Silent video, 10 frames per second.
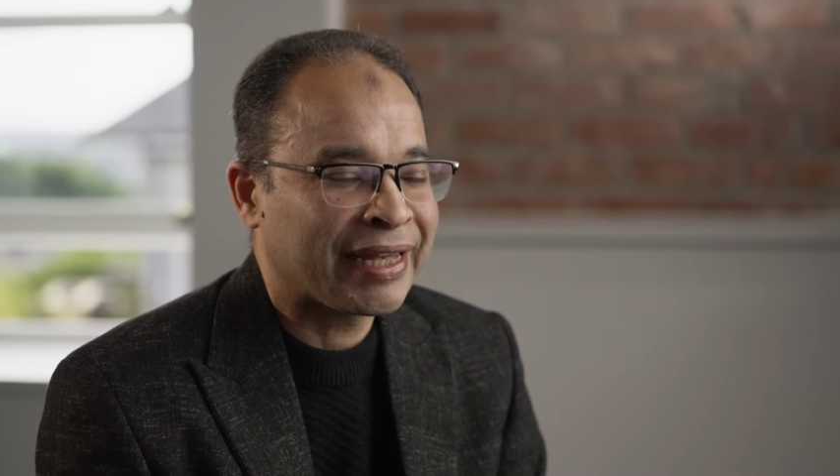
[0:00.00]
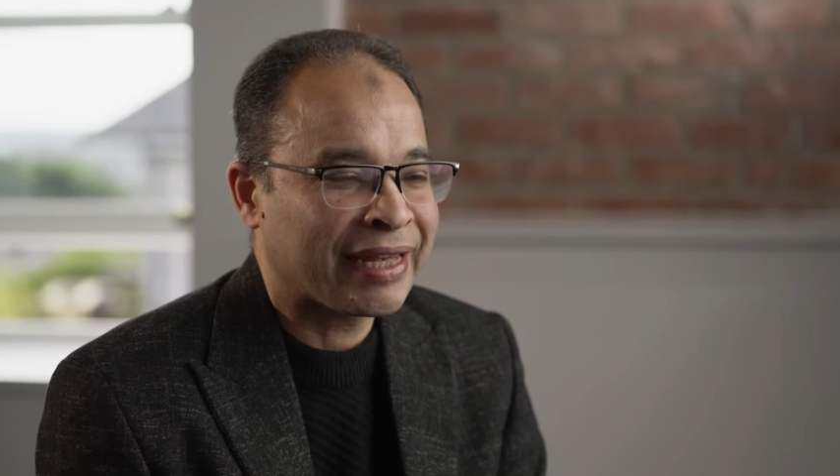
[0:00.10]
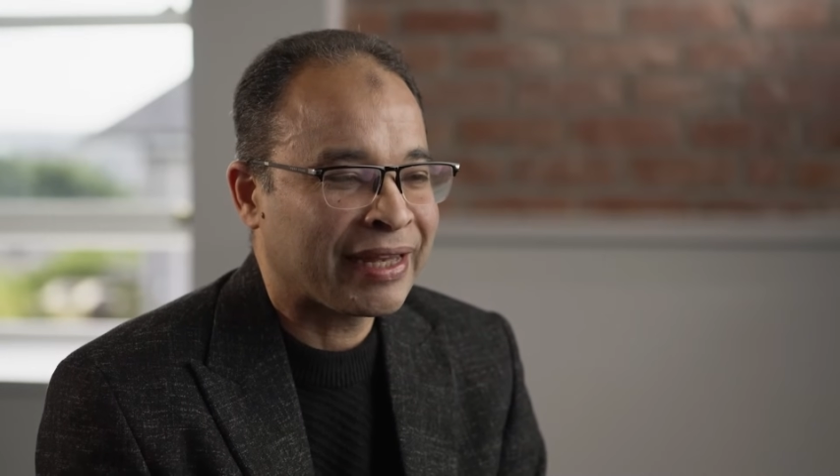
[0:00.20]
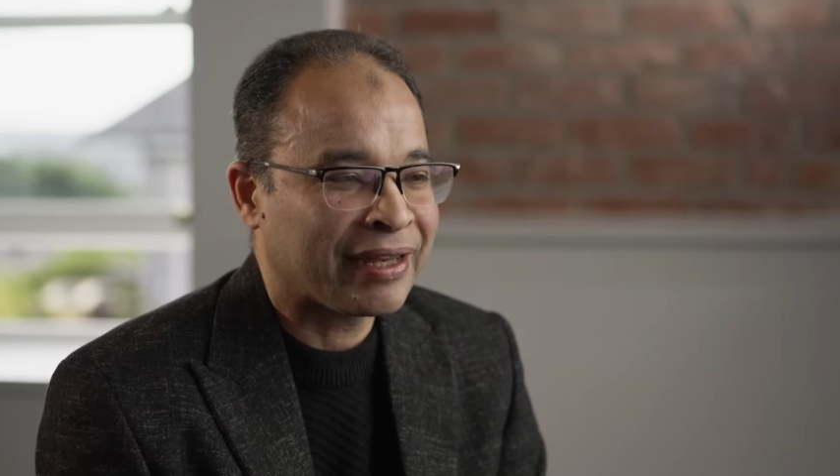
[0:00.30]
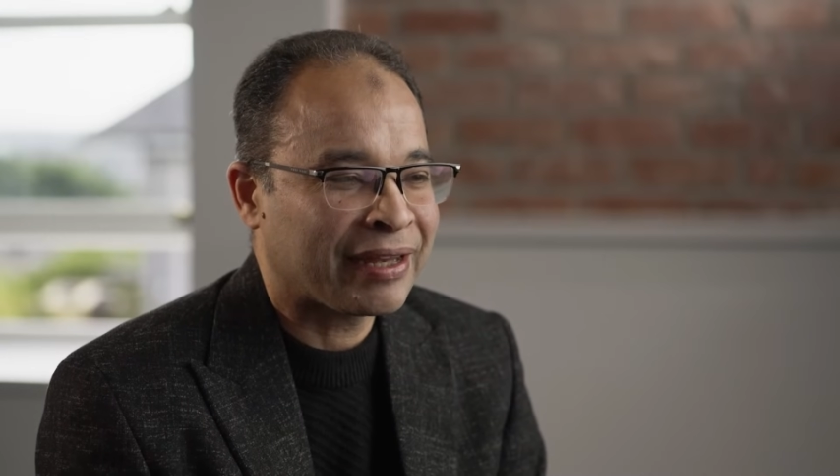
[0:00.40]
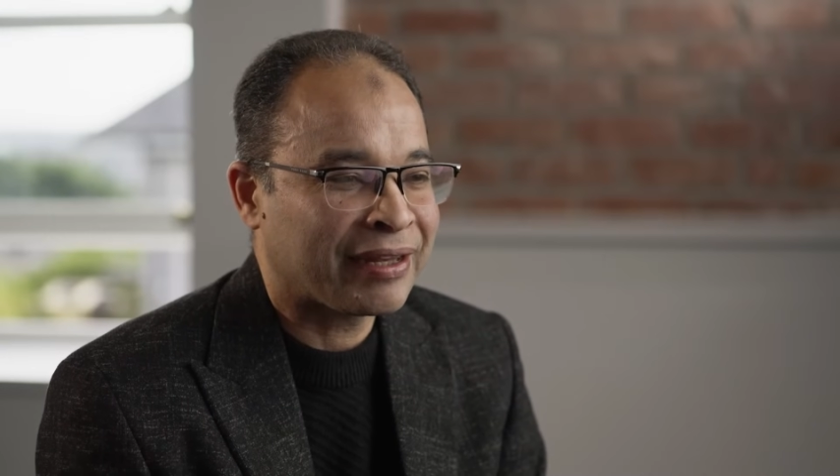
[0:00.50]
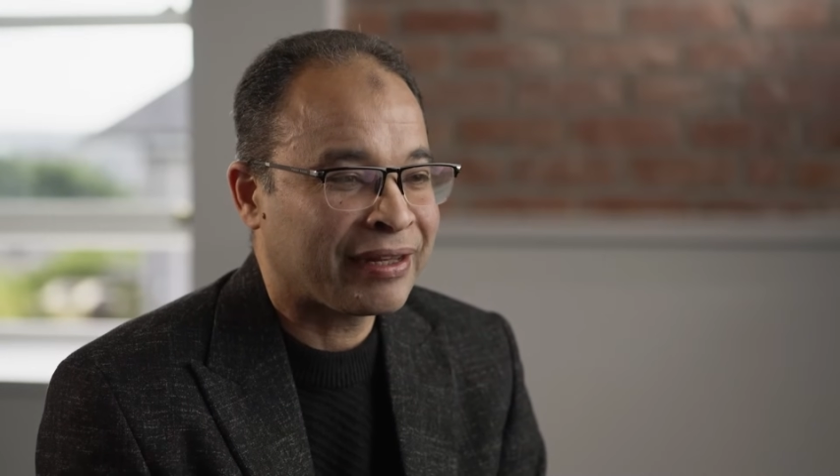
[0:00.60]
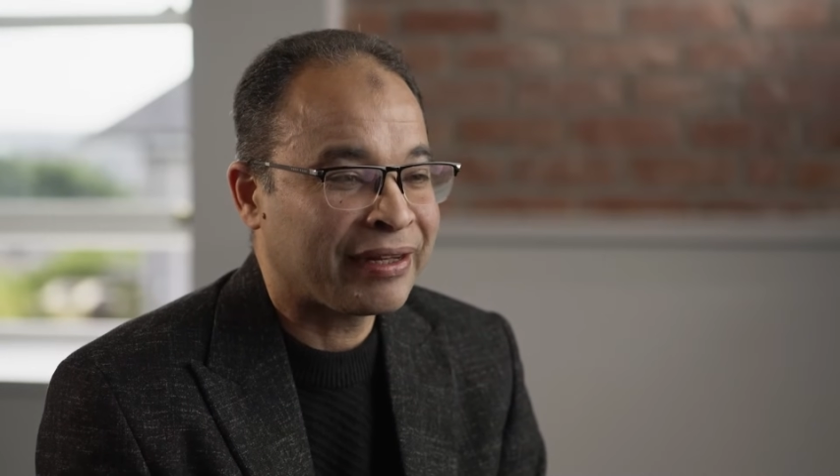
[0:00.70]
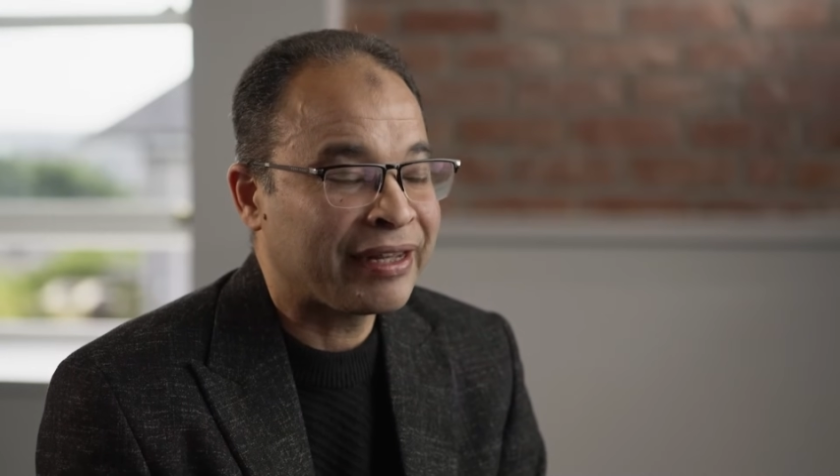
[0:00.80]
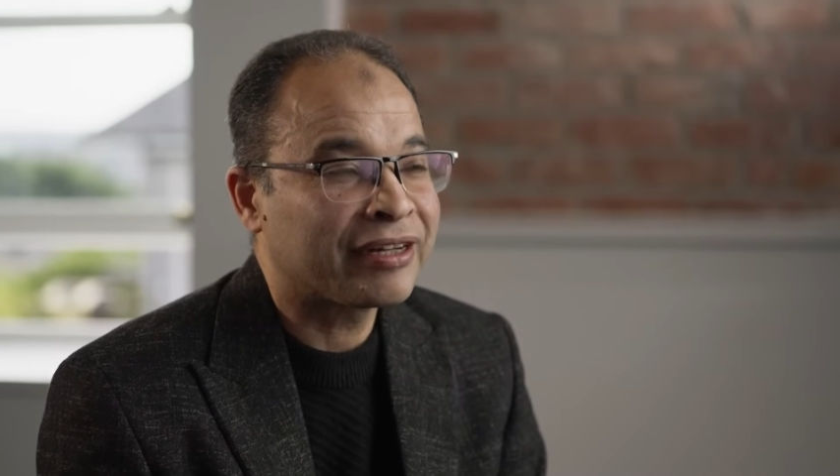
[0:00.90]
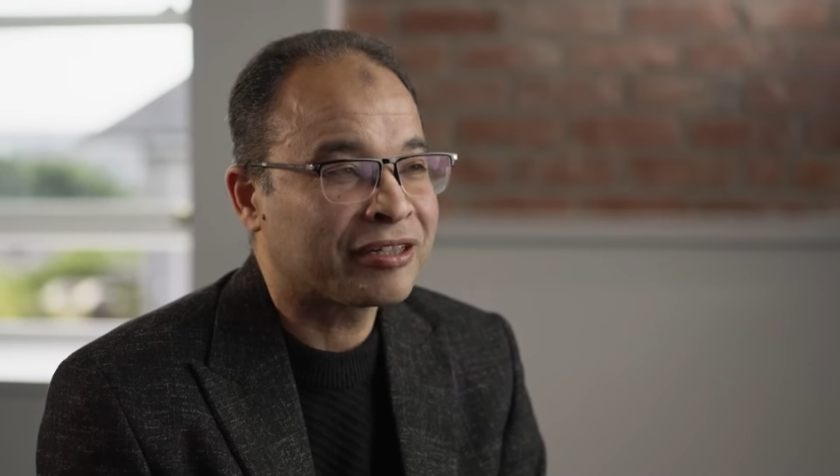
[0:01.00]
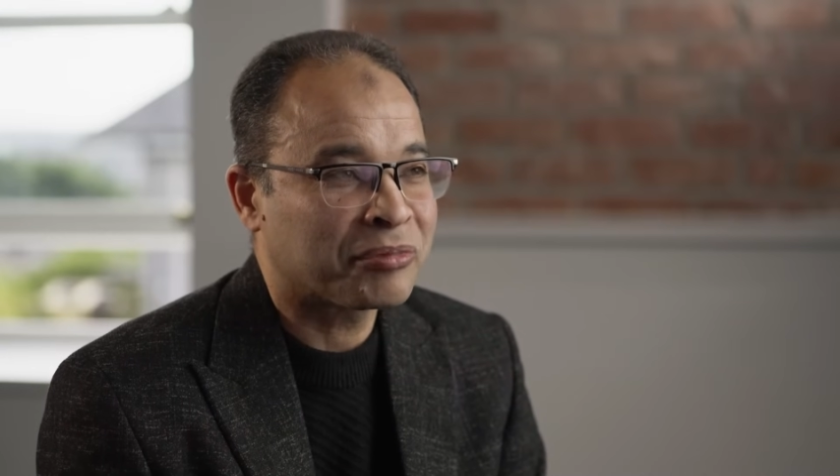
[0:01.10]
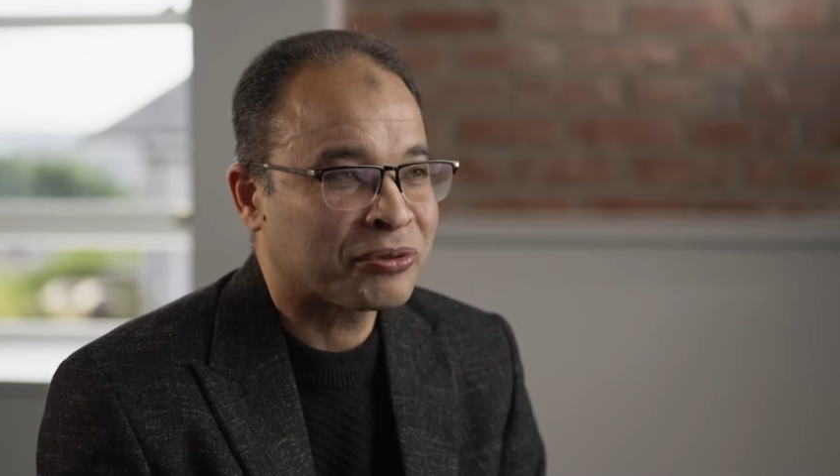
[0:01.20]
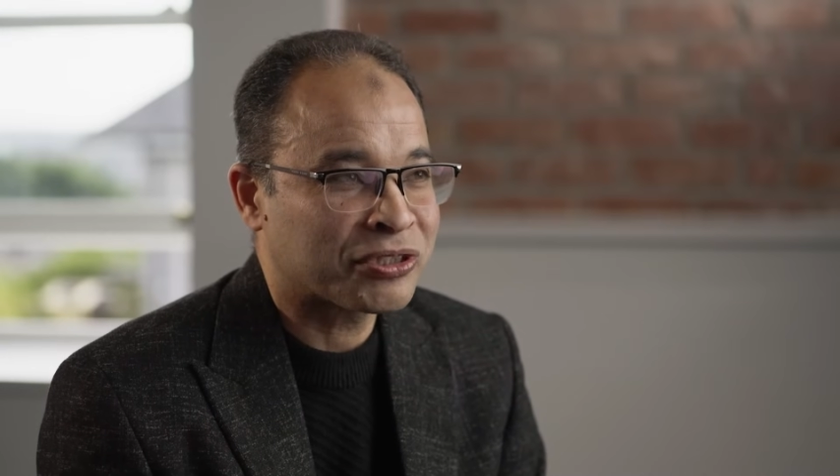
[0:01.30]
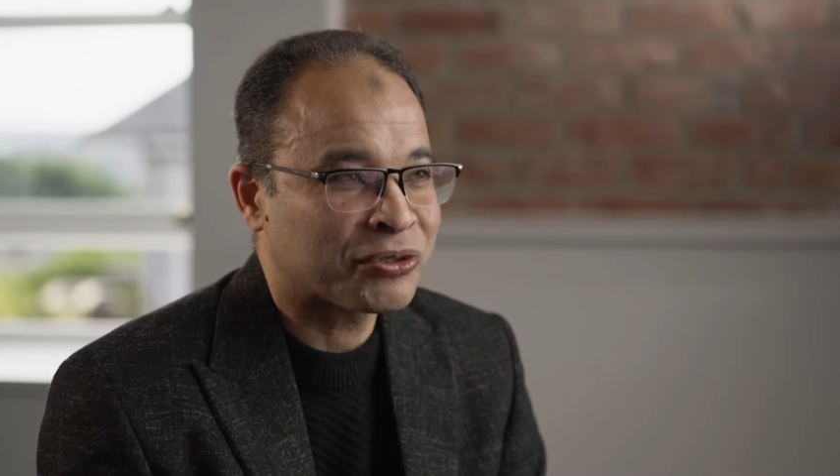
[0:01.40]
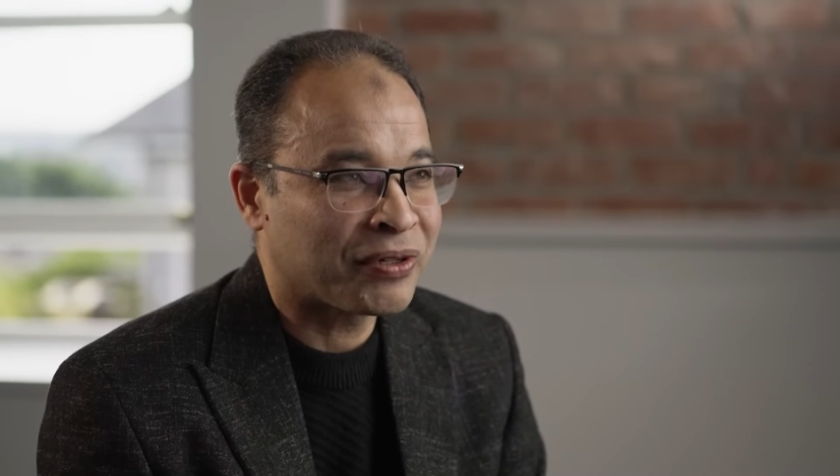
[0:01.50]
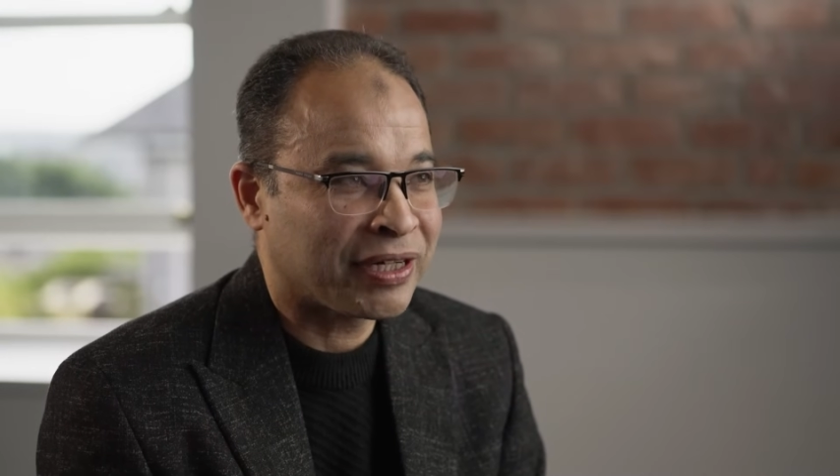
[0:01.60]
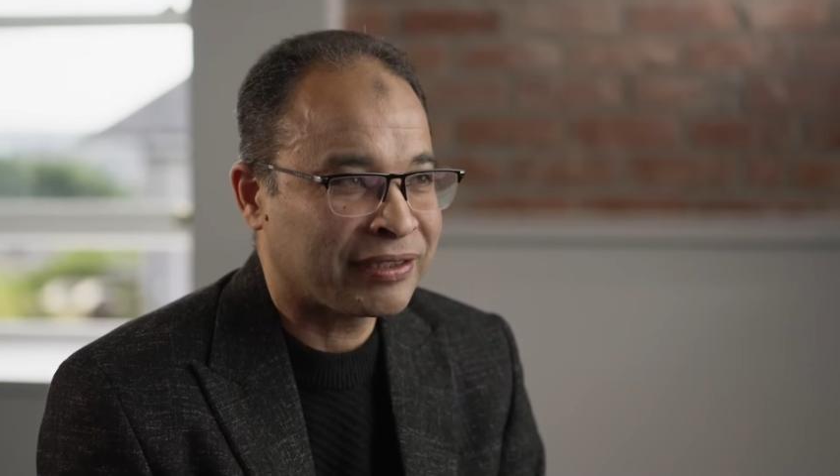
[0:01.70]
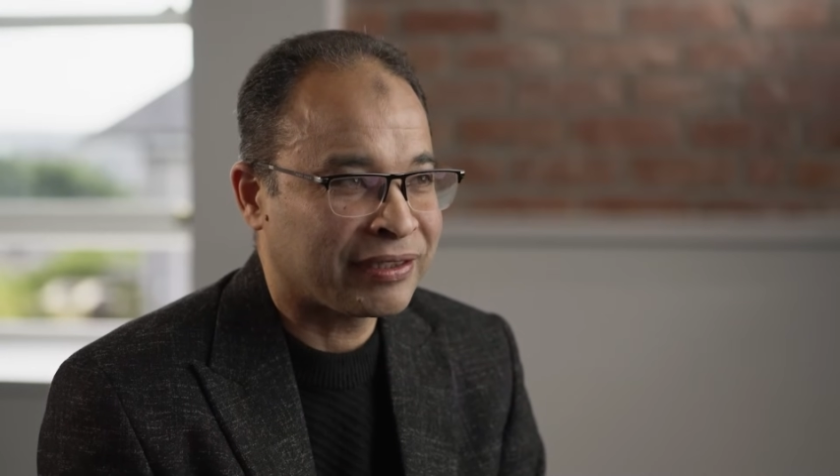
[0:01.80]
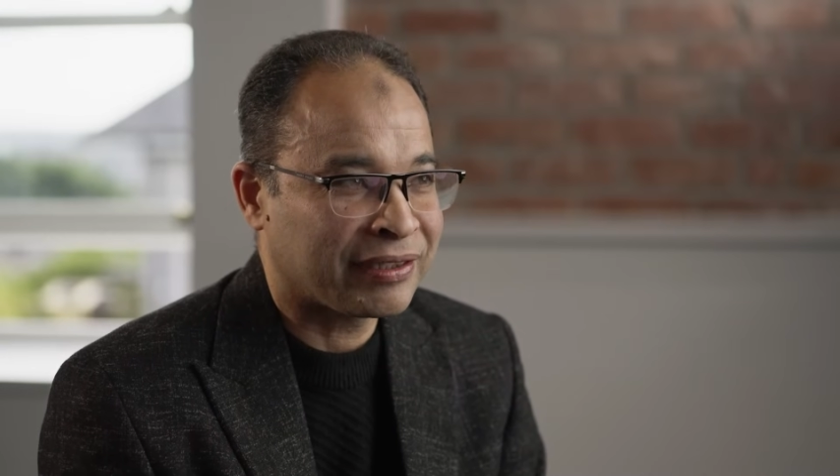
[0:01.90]
Uh, learn about the
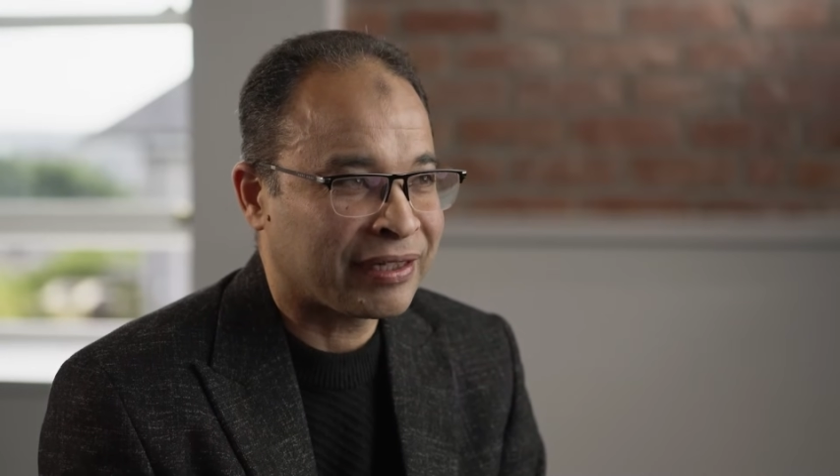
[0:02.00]
quality